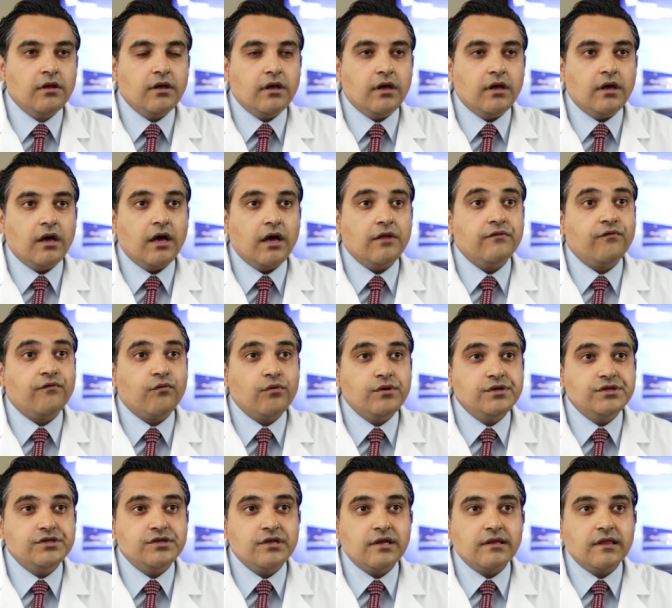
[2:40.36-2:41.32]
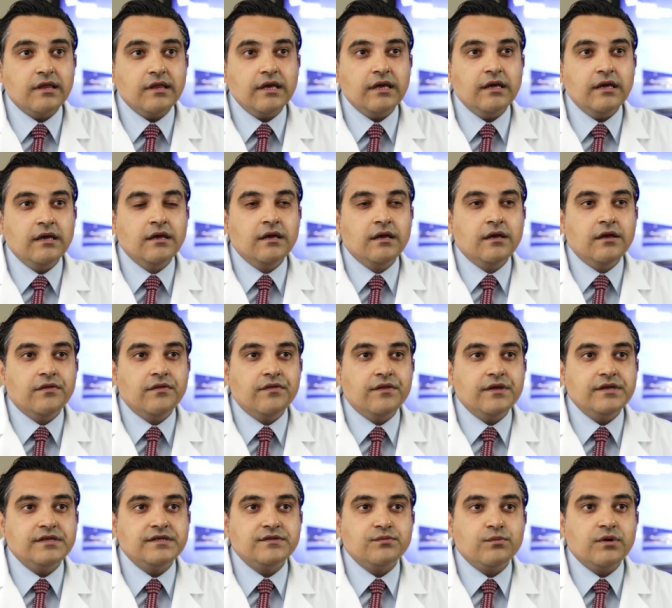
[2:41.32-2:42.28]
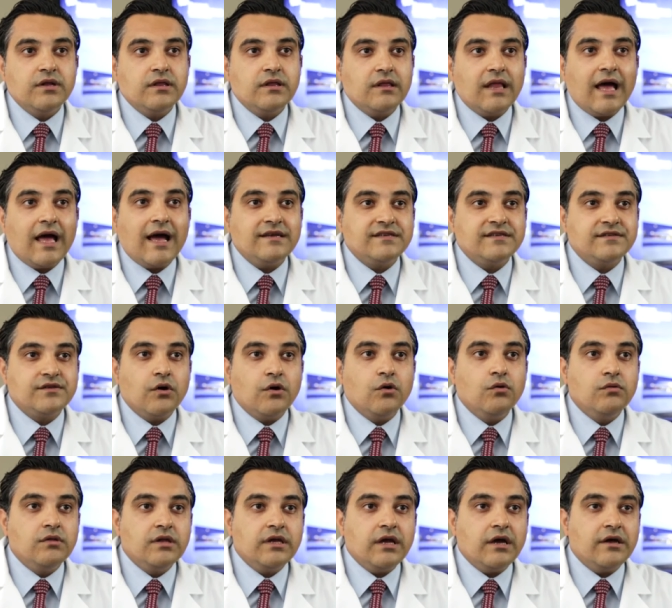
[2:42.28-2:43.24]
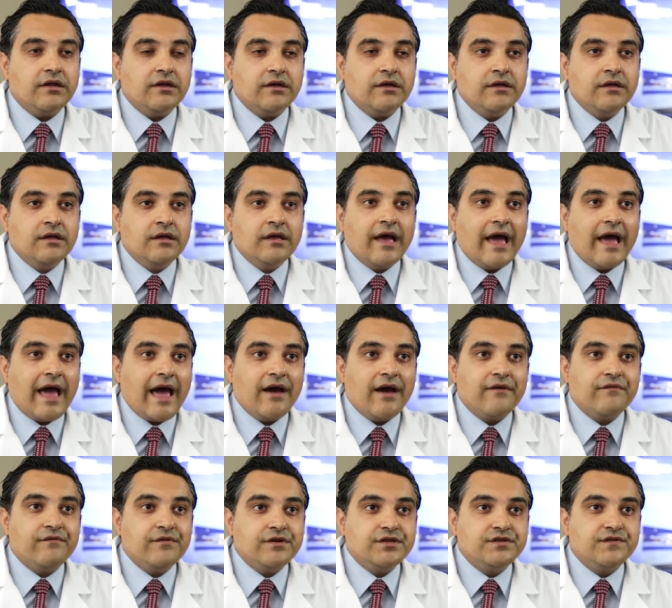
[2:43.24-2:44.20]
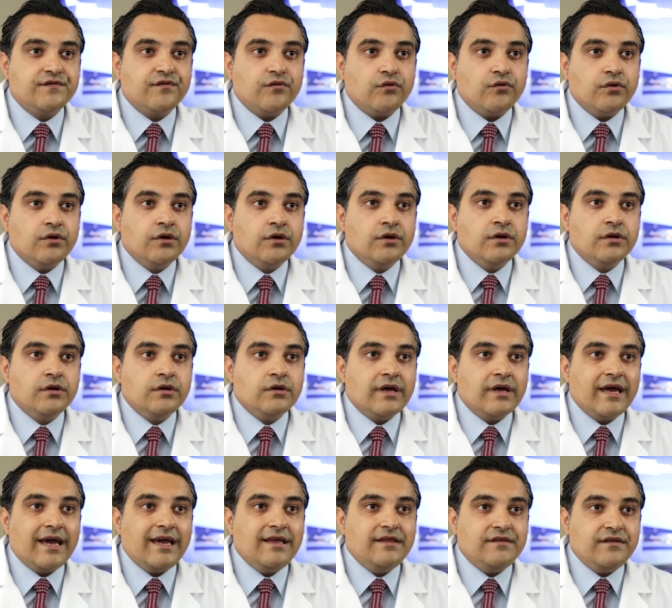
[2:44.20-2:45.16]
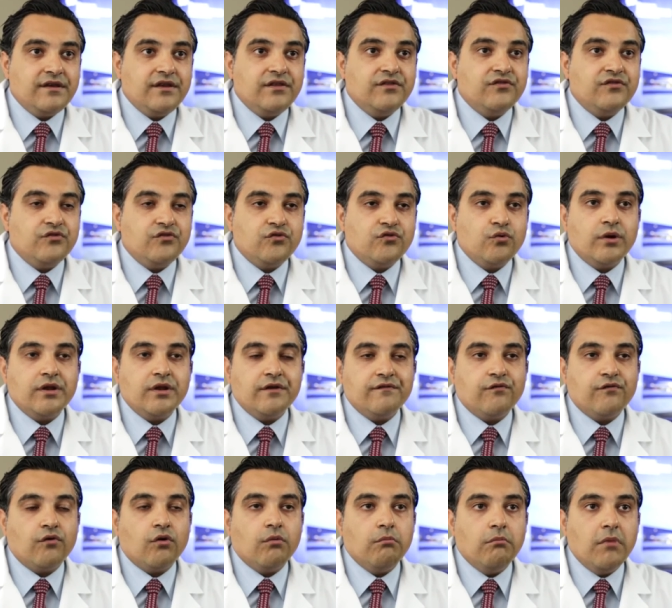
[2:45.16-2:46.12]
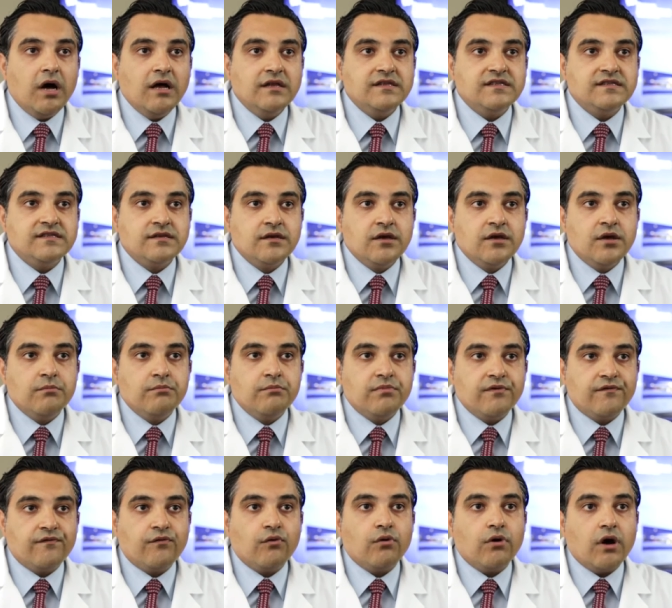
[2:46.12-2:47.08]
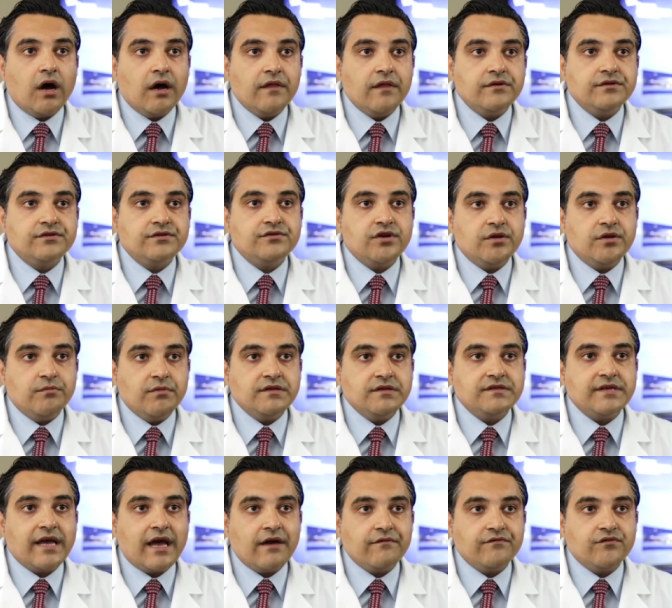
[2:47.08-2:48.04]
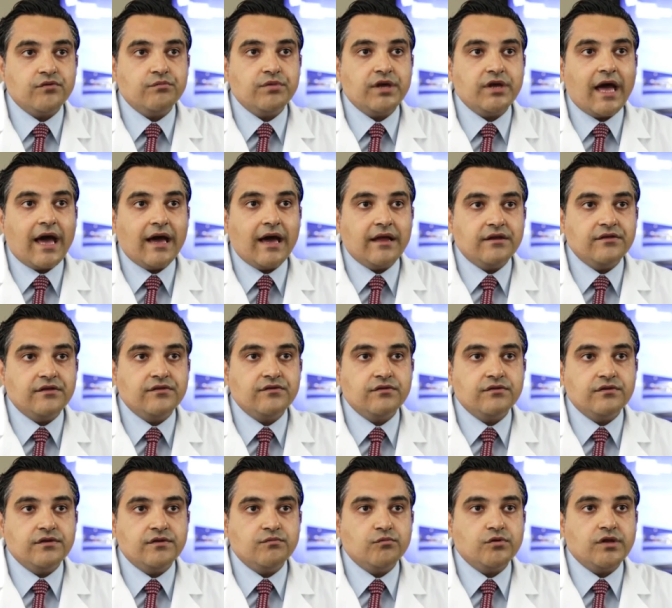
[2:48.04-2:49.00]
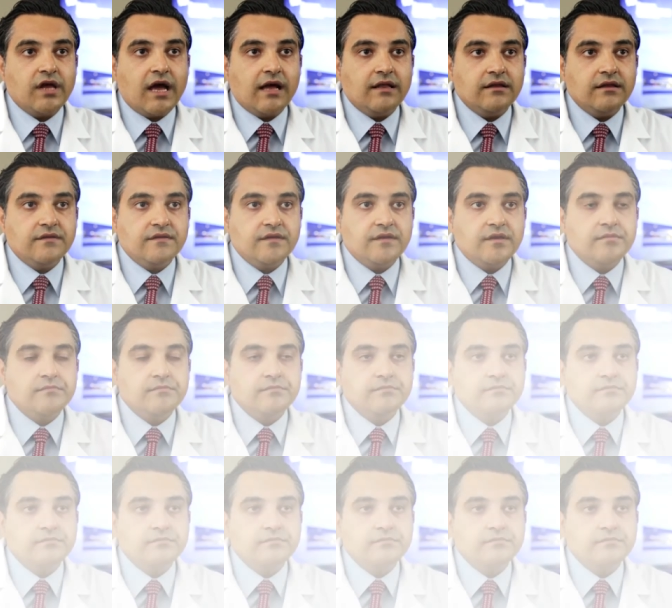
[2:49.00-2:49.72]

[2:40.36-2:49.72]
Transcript: Uh, unfortunately, this will last only on an average for 18 to 24 months before other treatments have to be added to the modality.